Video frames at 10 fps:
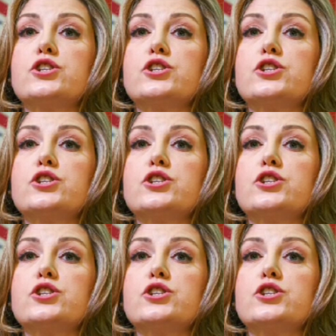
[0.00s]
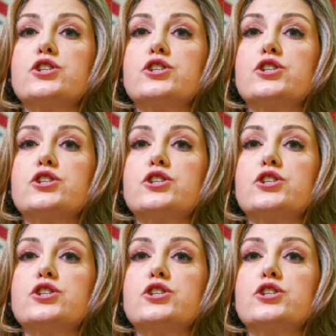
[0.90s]

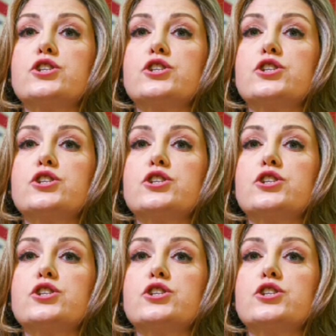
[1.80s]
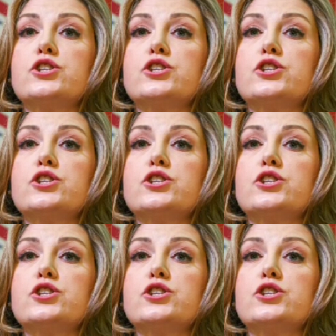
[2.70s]

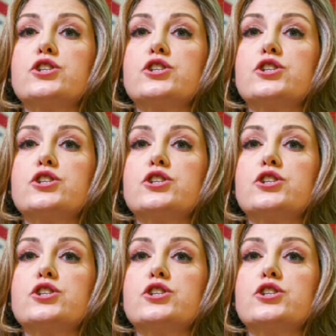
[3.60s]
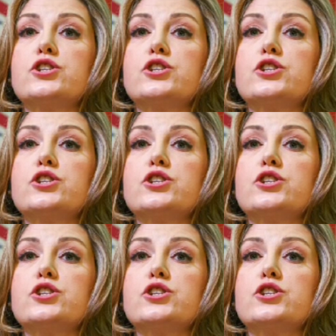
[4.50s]

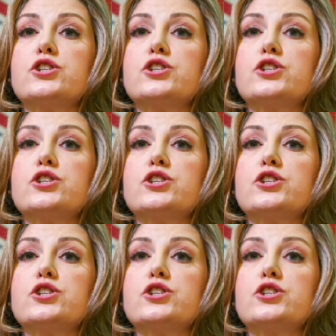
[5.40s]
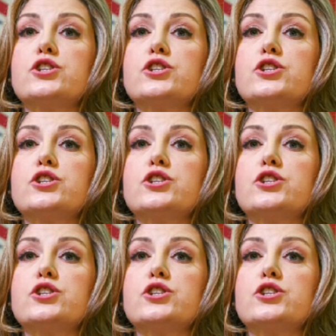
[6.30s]
This is a still picture; no speech is visible.